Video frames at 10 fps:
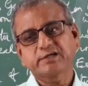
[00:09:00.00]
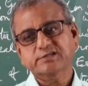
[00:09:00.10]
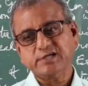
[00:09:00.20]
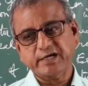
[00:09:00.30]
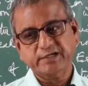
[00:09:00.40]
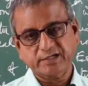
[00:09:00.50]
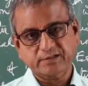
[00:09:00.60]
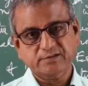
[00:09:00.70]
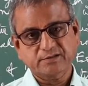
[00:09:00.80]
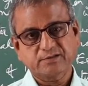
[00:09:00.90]

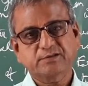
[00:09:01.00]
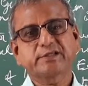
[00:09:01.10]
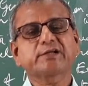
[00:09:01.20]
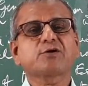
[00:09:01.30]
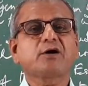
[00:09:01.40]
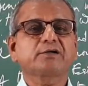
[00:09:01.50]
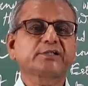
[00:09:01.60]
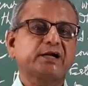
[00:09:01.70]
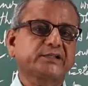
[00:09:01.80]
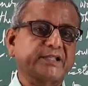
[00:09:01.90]
decided, they thought
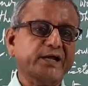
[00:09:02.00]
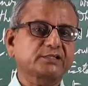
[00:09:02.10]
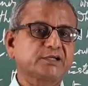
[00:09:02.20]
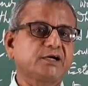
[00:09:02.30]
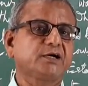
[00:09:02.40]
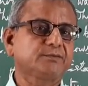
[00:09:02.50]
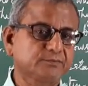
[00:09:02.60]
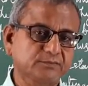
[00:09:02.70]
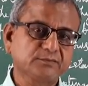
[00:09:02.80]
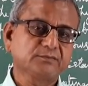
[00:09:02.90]
that they are
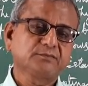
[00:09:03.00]
the